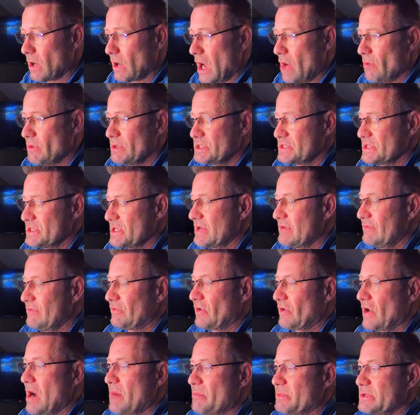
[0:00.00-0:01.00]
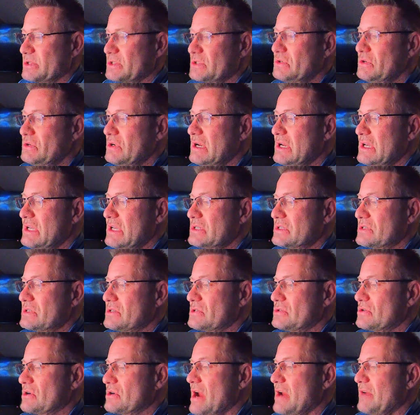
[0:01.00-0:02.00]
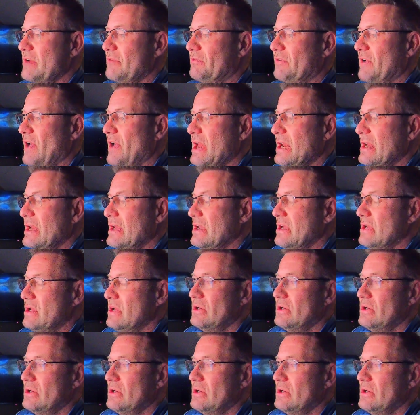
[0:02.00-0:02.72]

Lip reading: always looking for opportunities to try to find